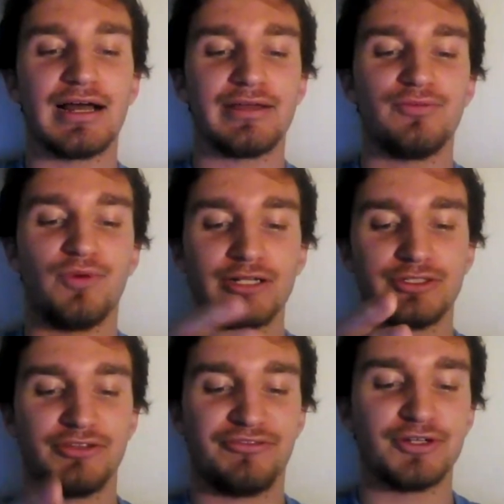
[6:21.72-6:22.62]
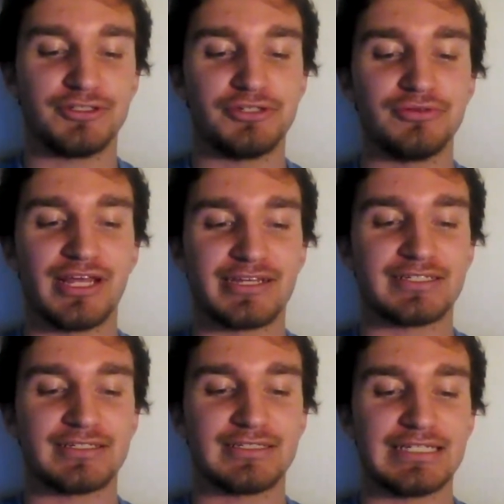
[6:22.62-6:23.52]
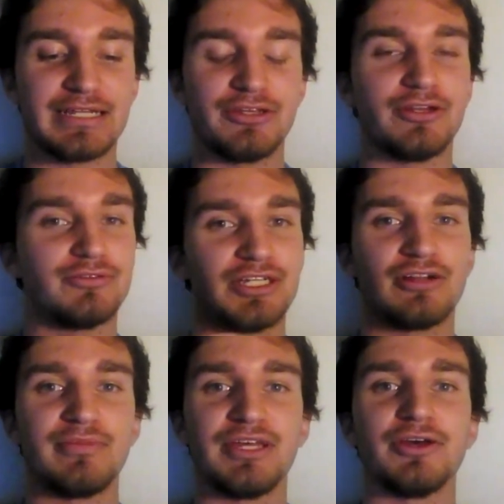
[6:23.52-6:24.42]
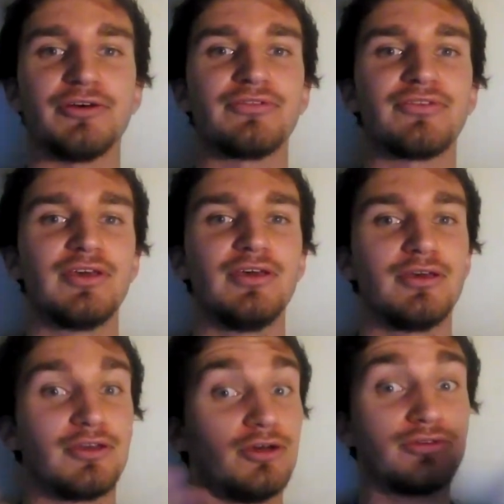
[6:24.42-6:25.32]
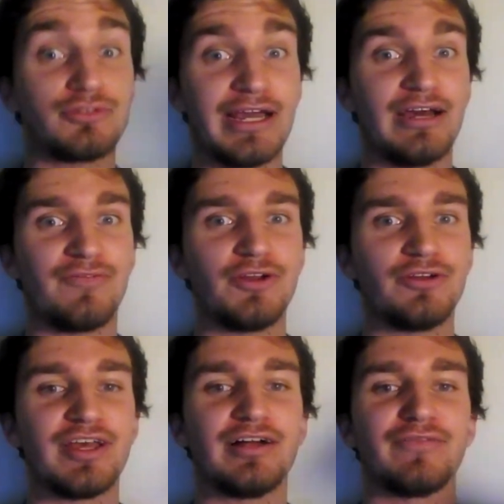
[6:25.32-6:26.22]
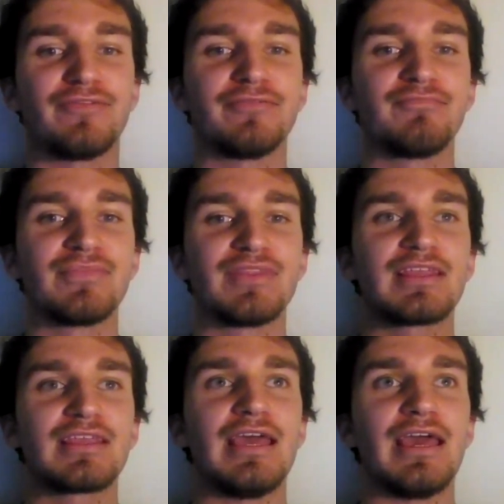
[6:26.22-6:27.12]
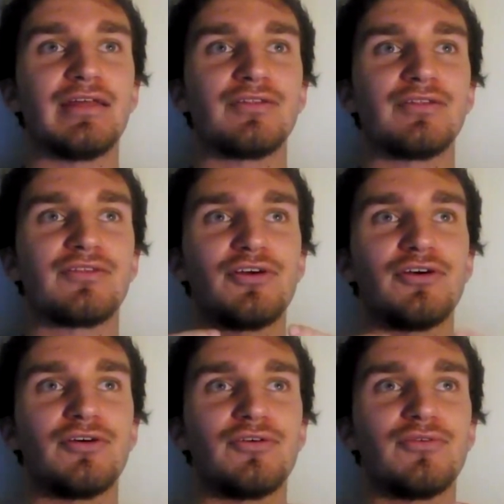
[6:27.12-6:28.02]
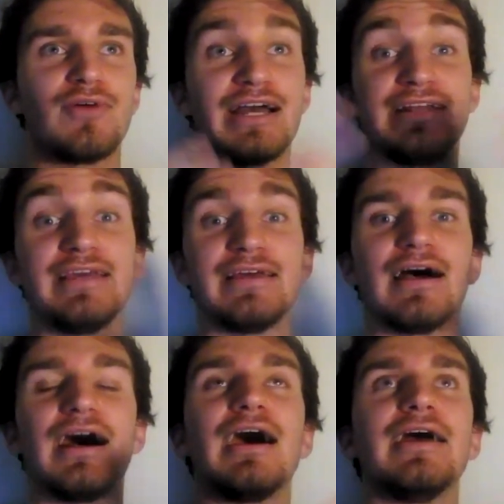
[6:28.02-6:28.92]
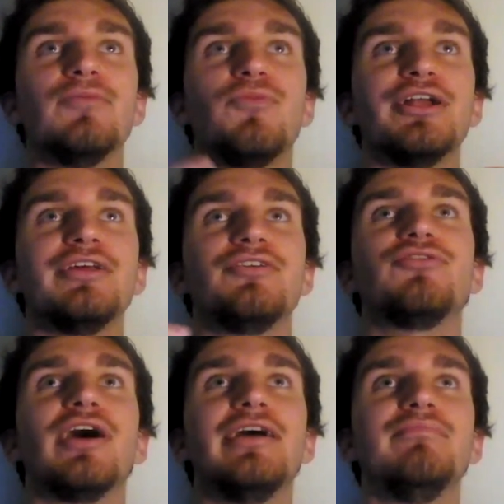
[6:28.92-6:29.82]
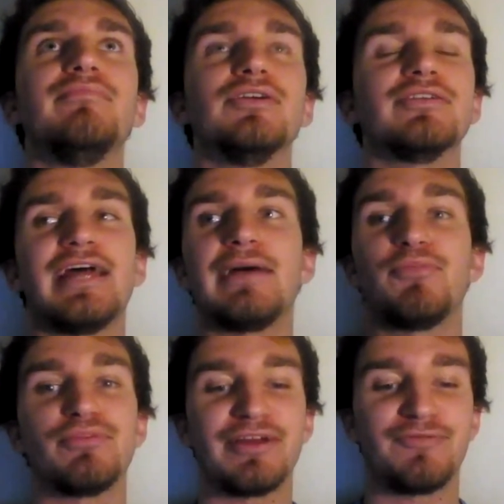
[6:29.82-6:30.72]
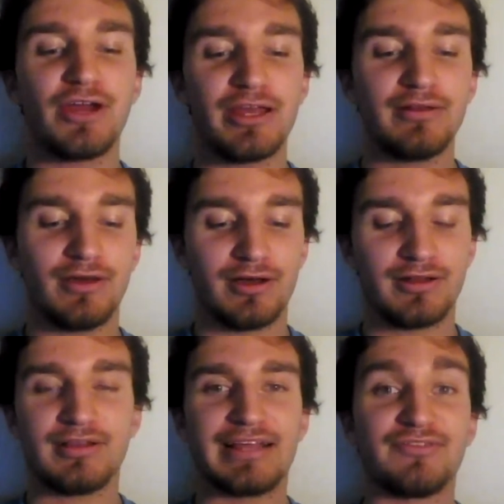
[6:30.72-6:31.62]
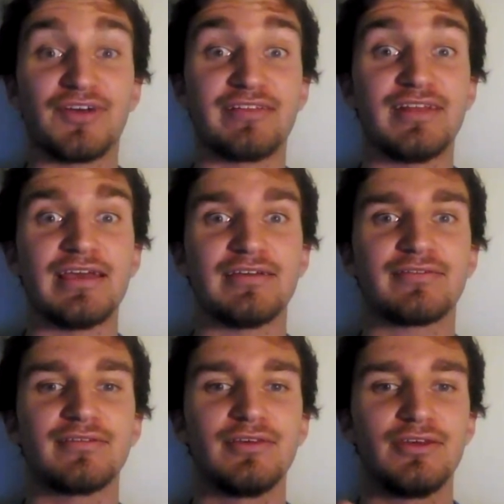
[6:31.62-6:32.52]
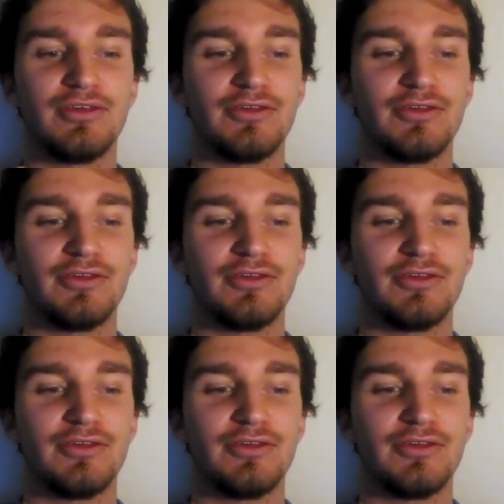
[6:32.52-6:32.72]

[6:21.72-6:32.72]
I had watched the first 2 lessons, and then, Jeremy goes, go try it out for yourself. And so I did. I wanted to try and build an app with my friend on classifying snakes.